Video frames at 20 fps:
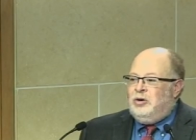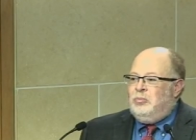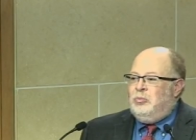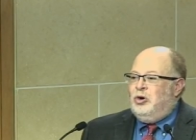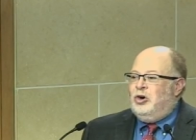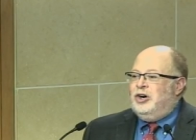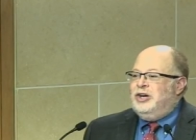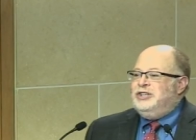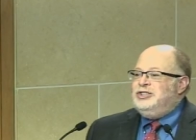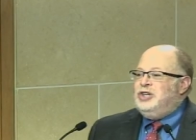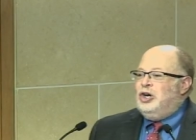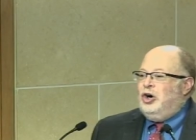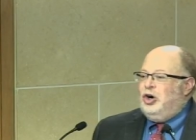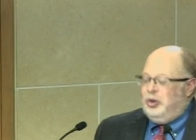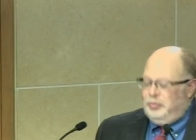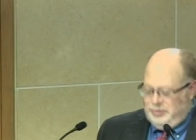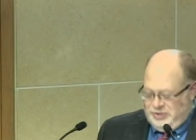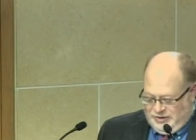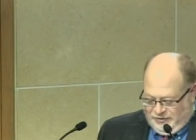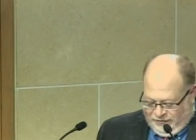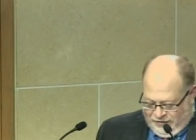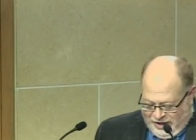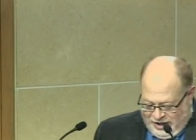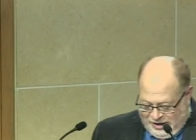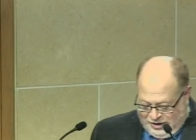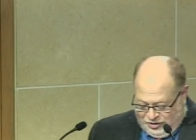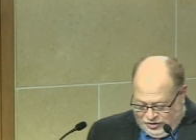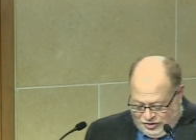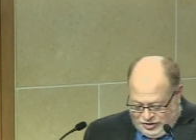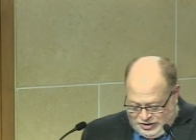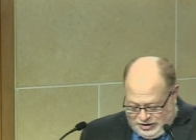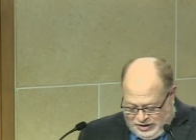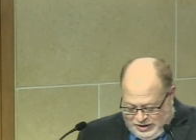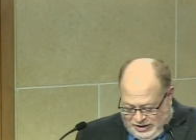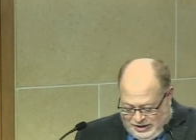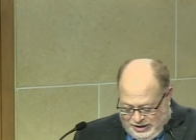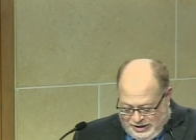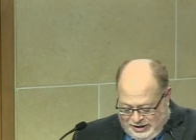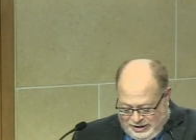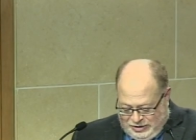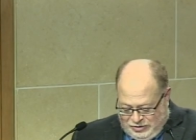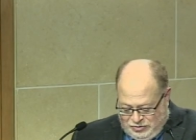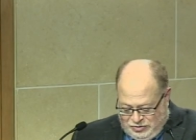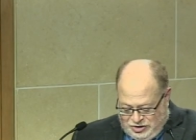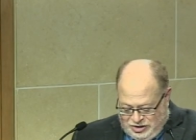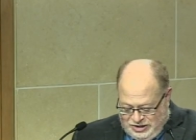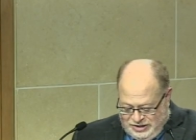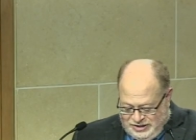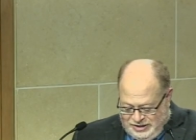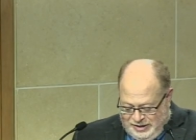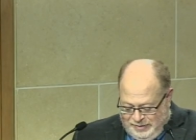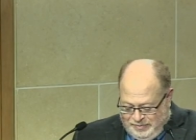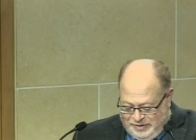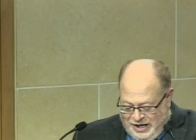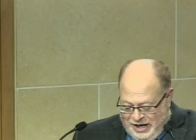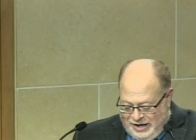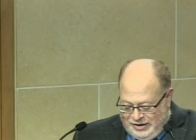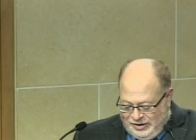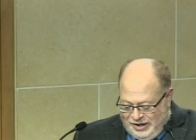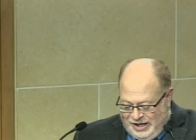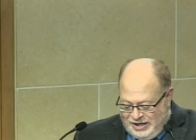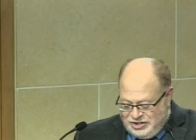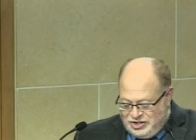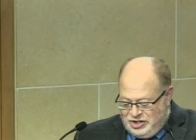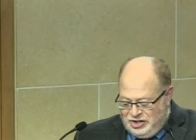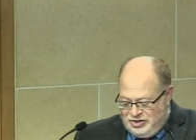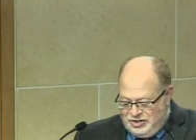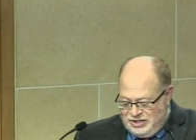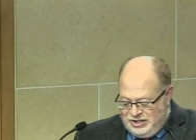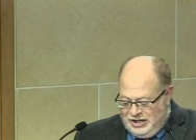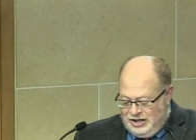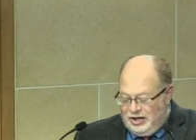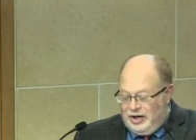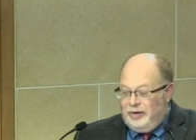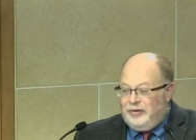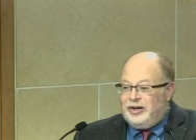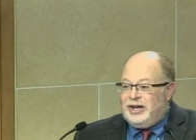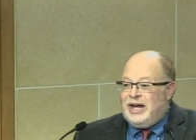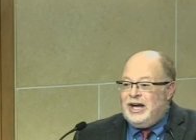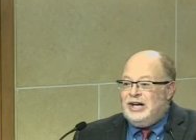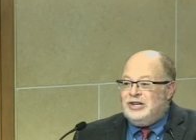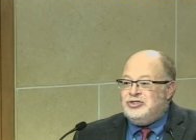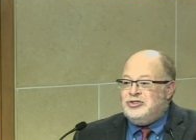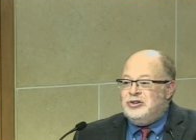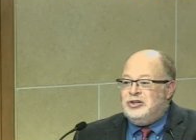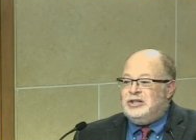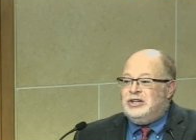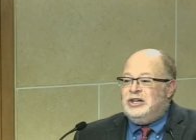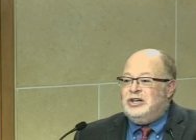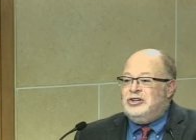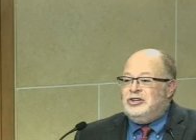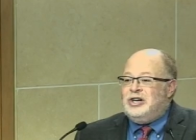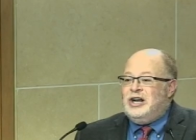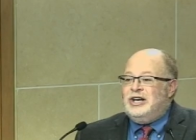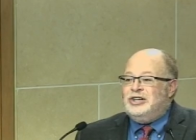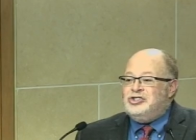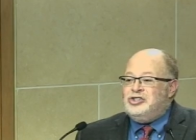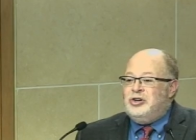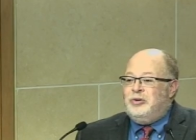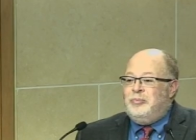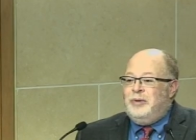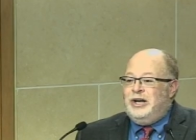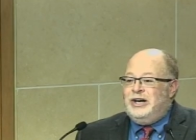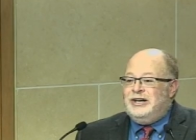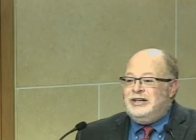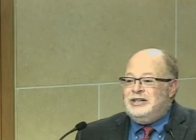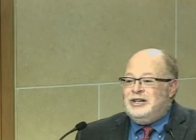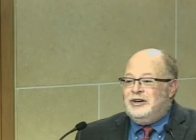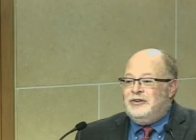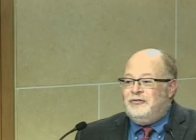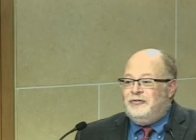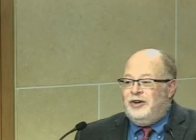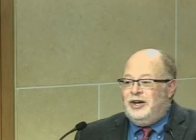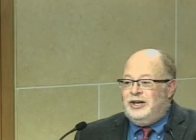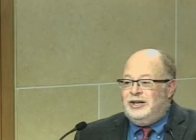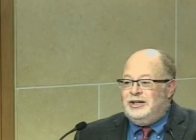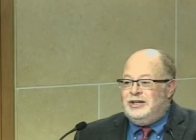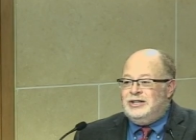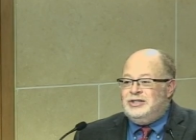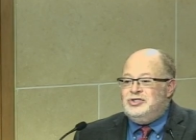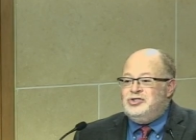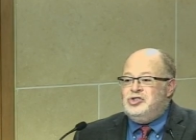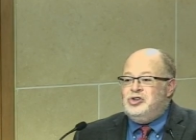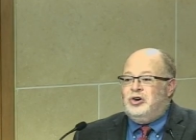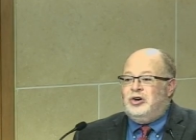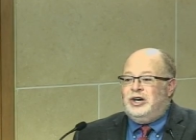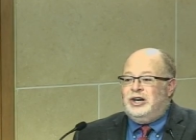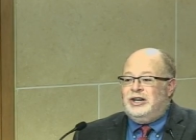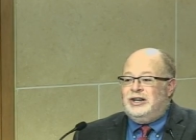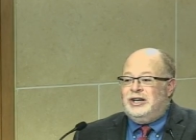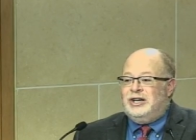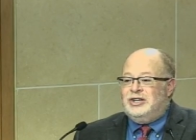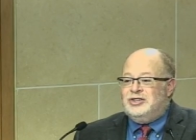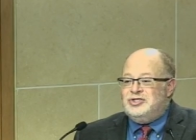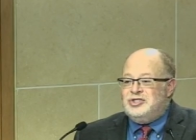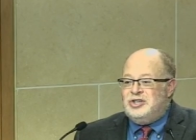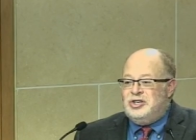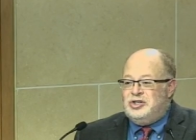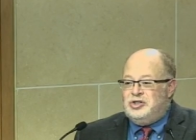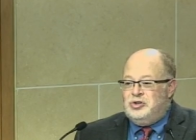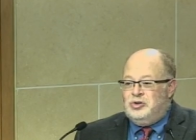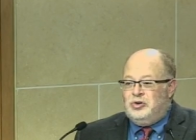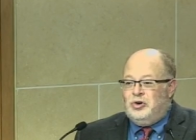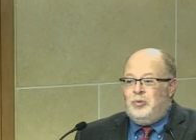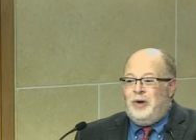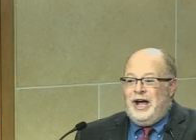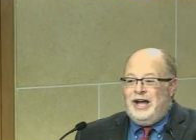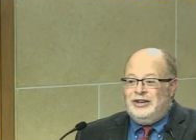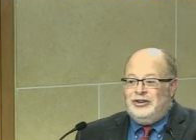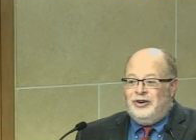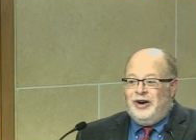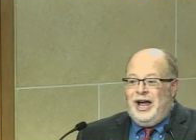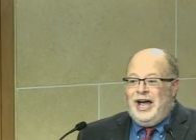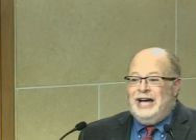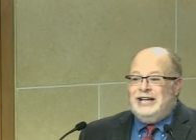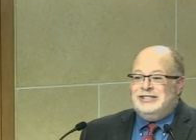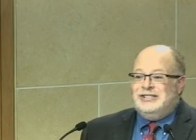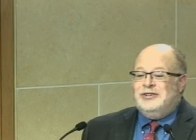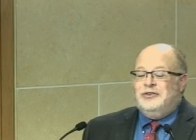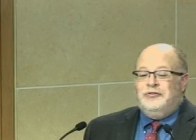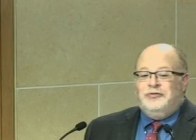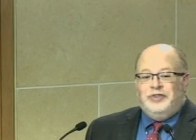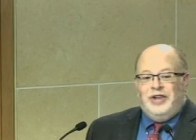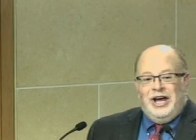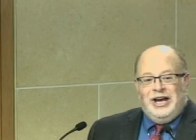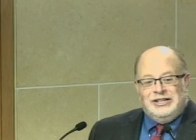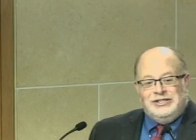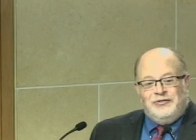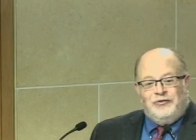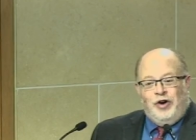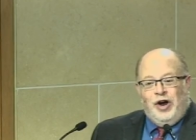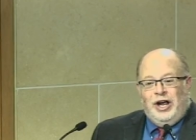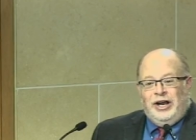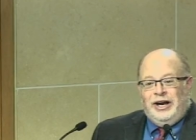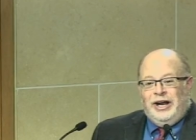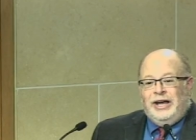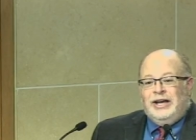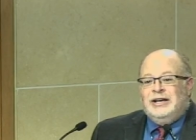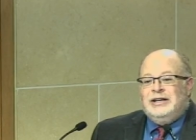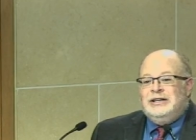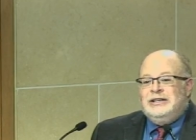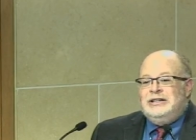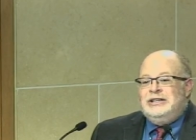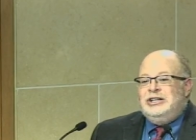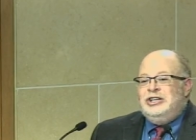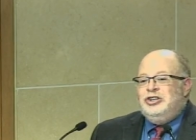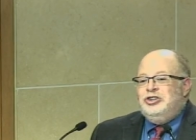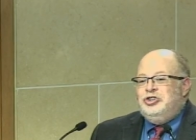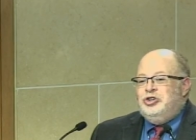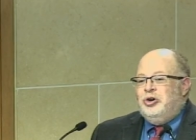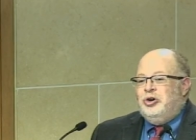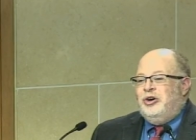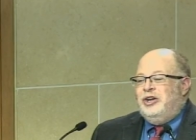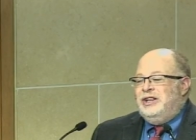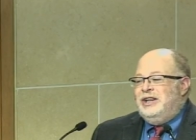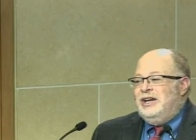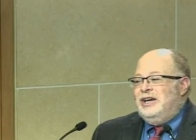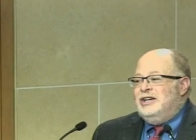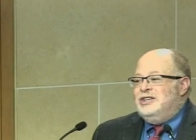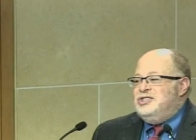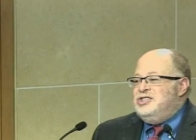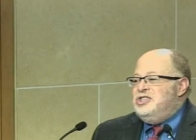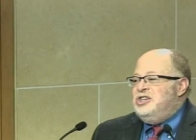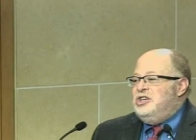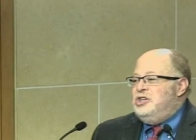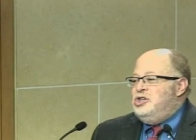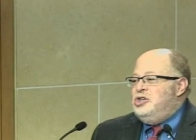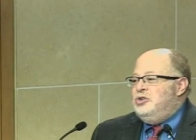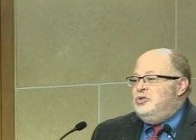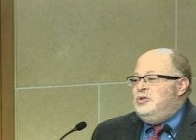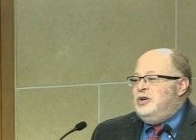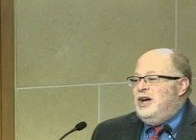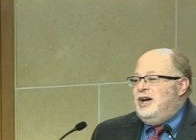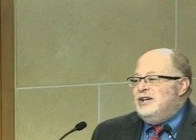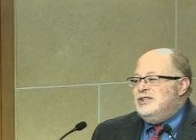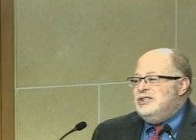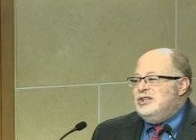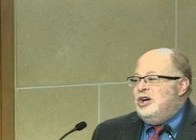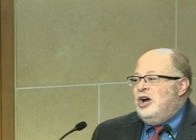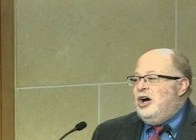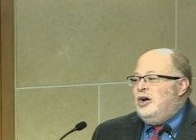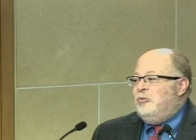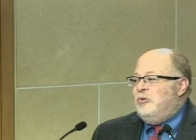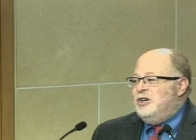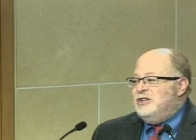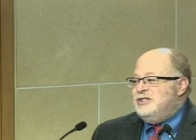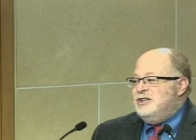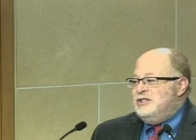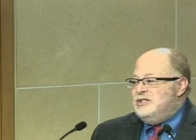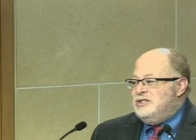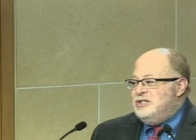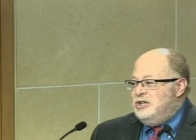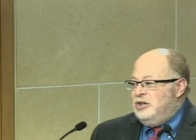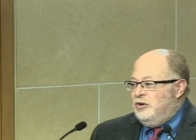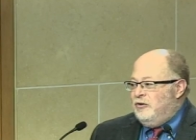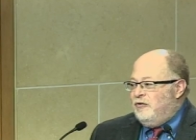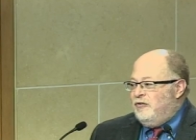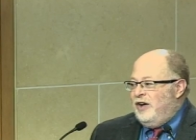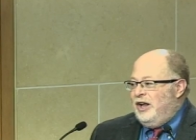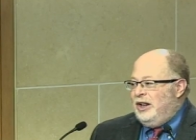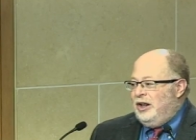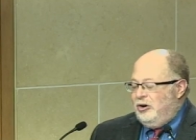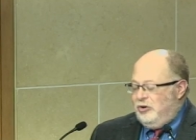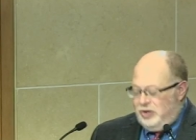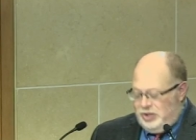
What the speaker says: Maurice Obstfeld, who just stepped down last year as economic counselor at the International Monetary Fund, is joining the Institute, or rather, as of last Friday, joined the Institute as a non-resident senior fellow.